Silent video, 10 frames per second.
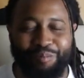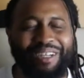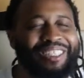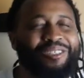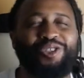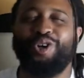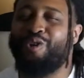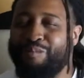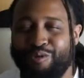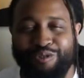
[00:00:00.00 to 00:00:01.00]
Busting
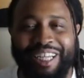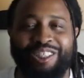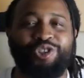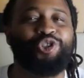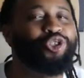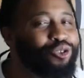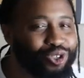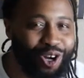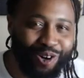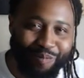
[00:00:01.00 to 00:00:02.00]
dope moves. Got the
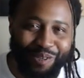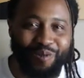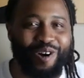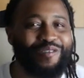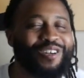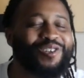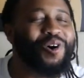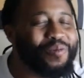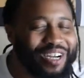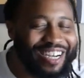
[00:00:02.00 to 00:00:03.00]
juice, homie. You already
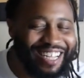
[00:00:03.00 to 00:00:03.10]
know what it